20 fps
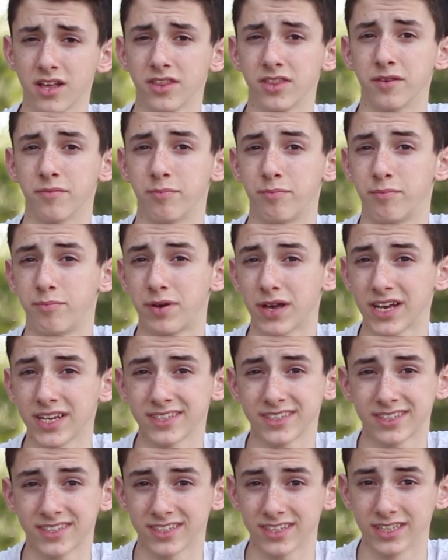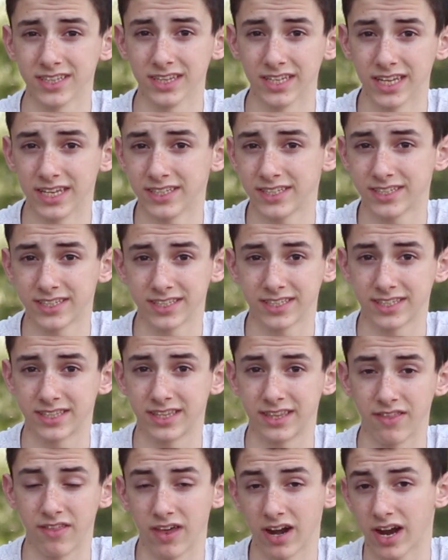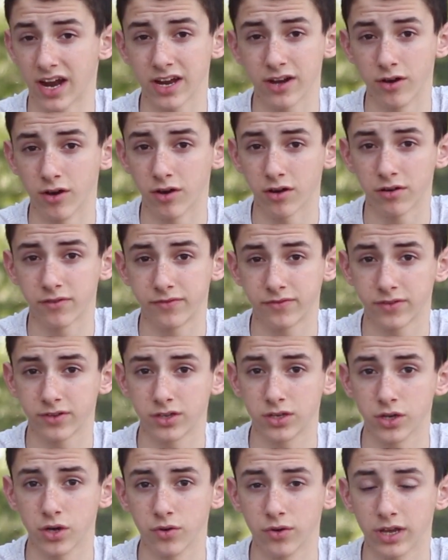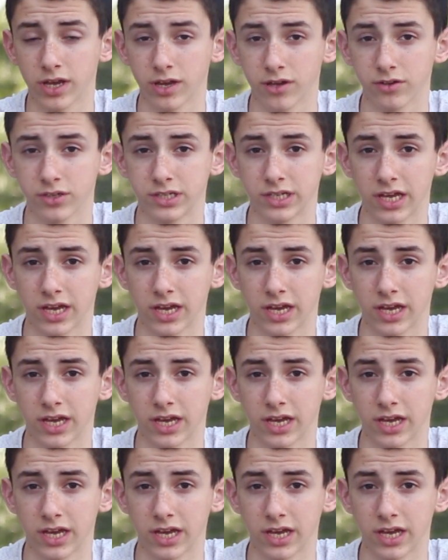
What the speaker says: The best lenses that I know of go down to